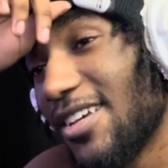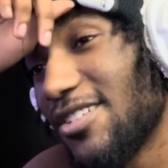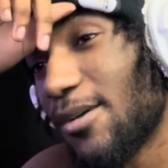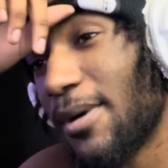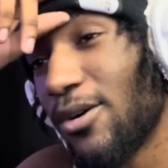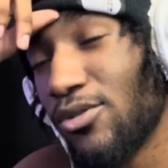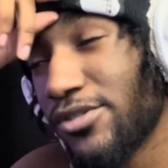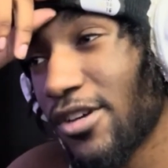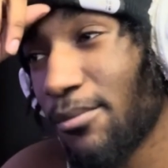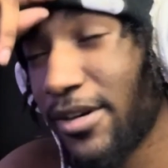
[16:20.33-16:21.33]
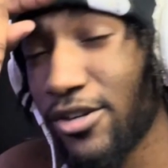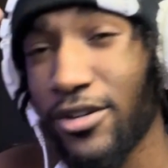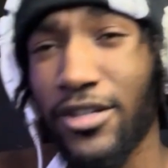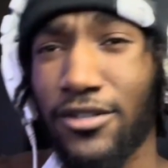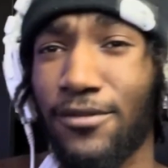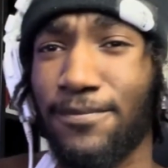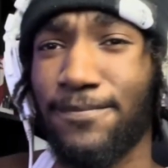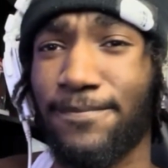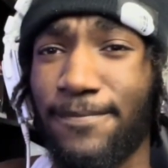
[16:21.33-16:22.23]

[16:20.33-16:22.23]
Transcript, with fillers: and tell my old self, buddy, you're cooked. But